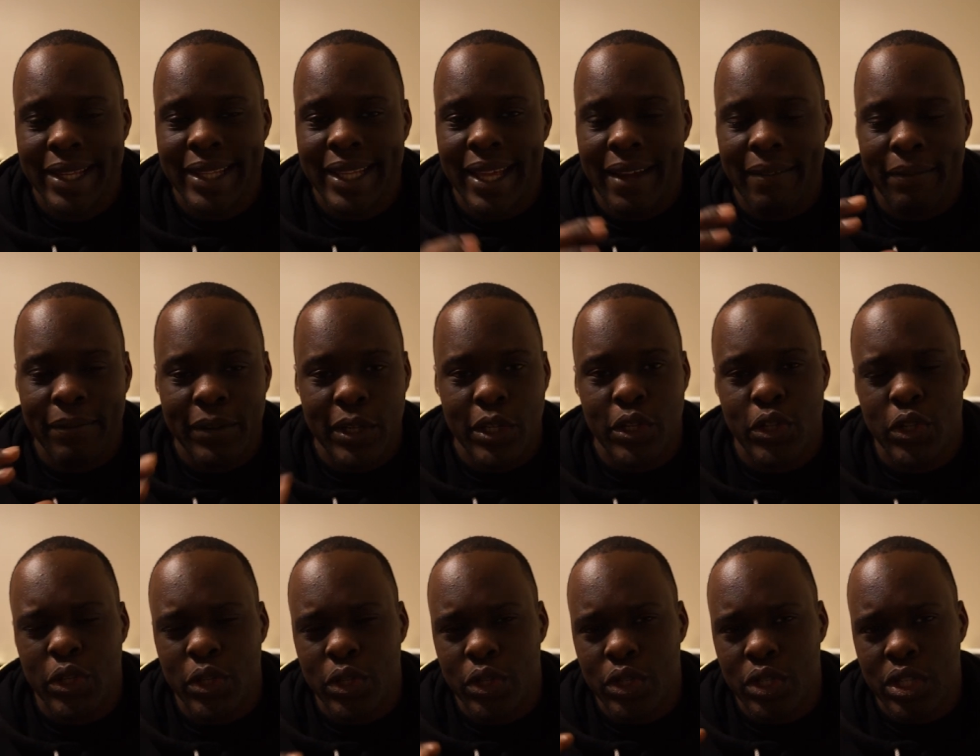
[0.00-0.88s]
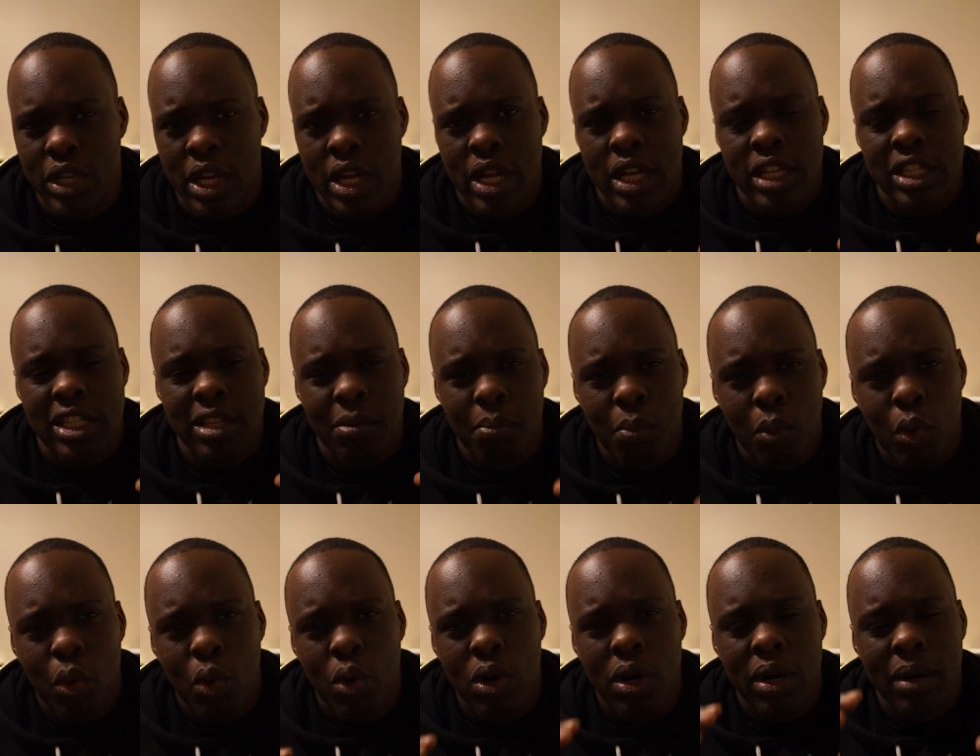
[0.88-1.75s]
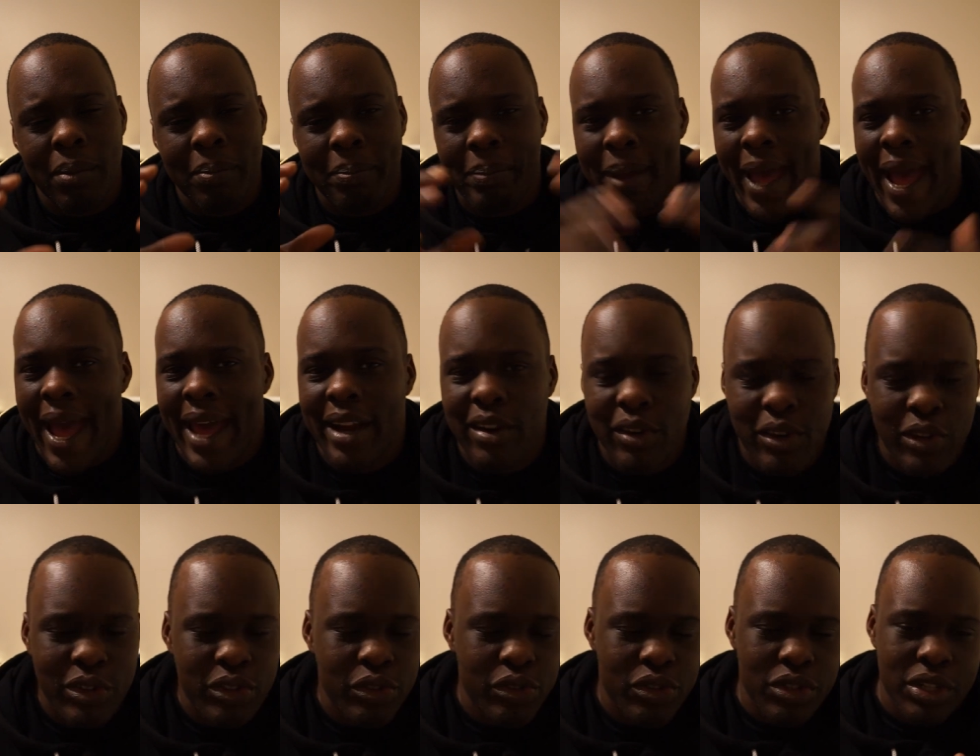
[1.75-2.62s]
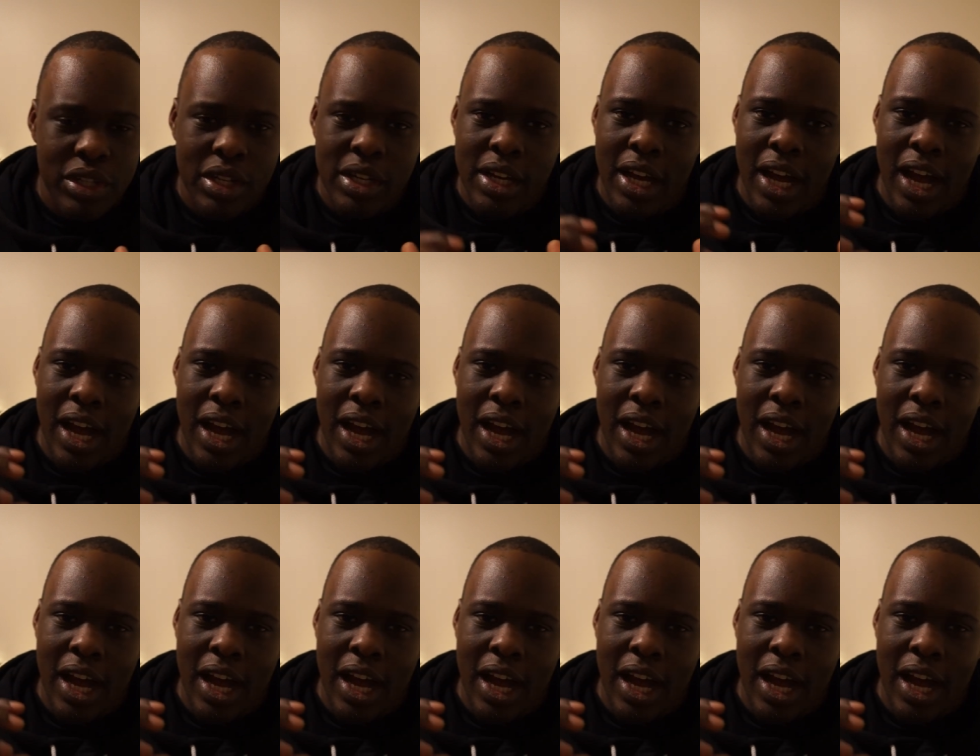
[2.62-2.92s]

that features some more patterns,